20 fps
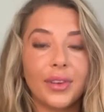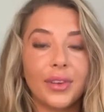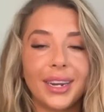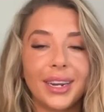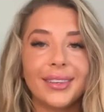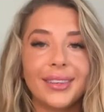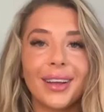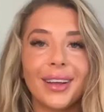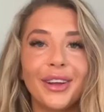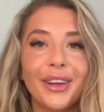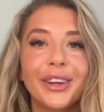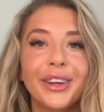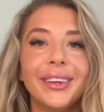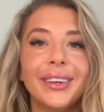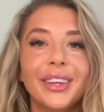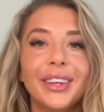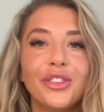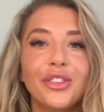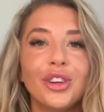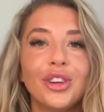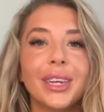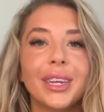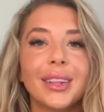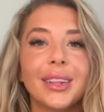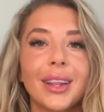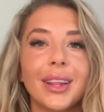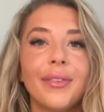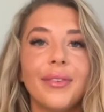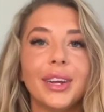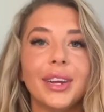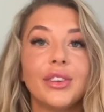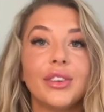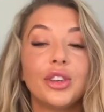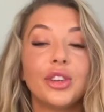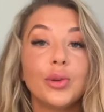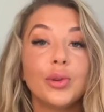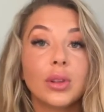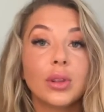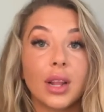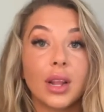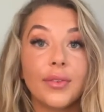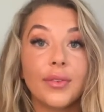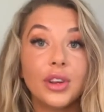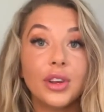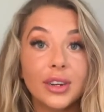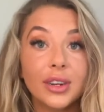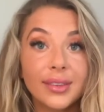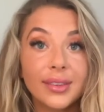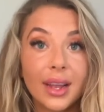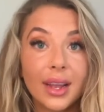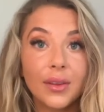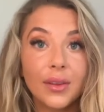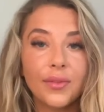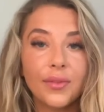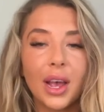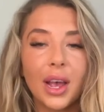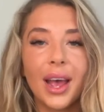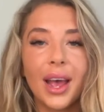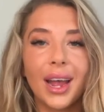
It is unconditionally loving to love yourself,